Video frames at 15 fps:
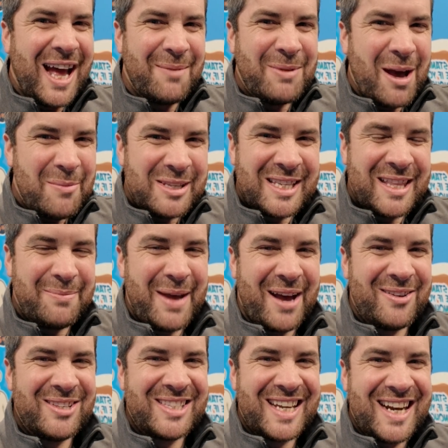I'm coming to the
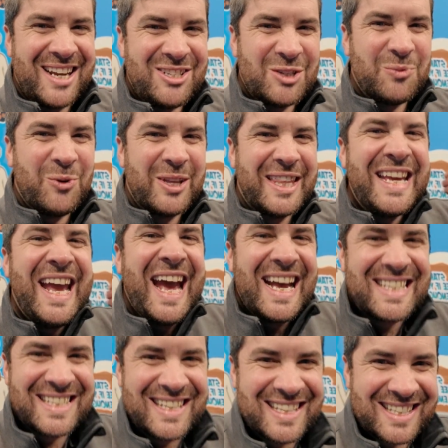mountains and I just want the
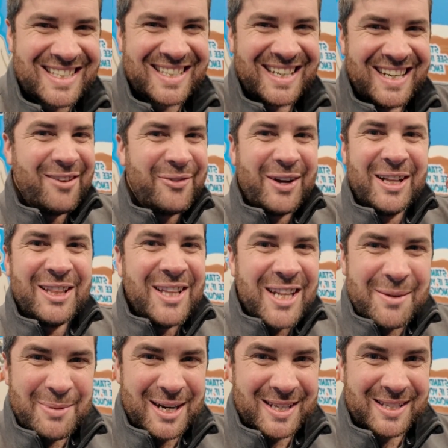essence of a
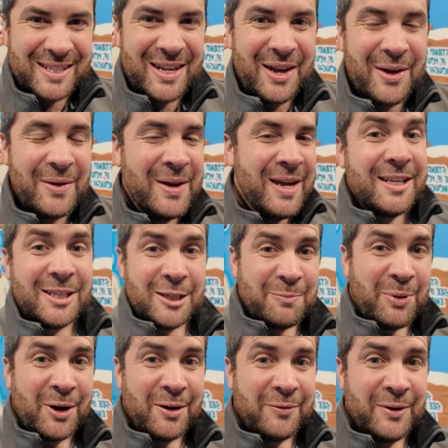little bit of snow, this
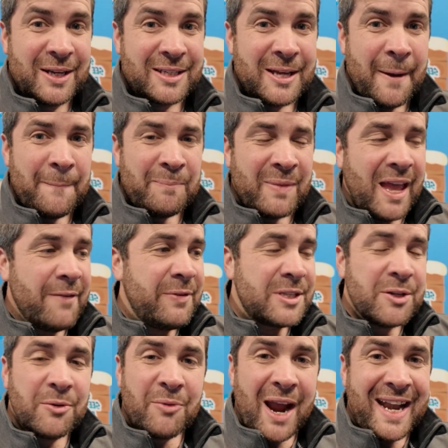is perfect. If
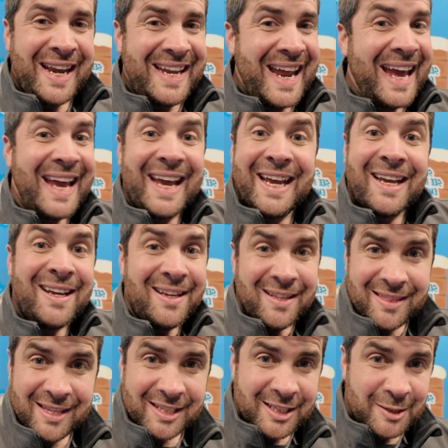it's a rainy day,
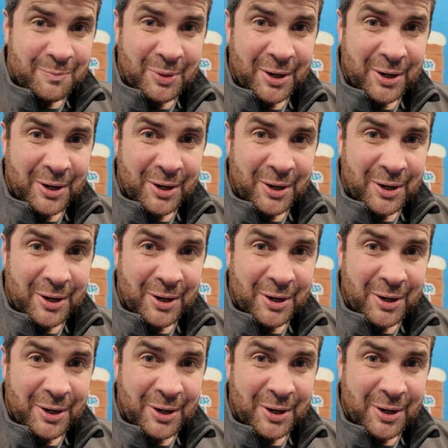this is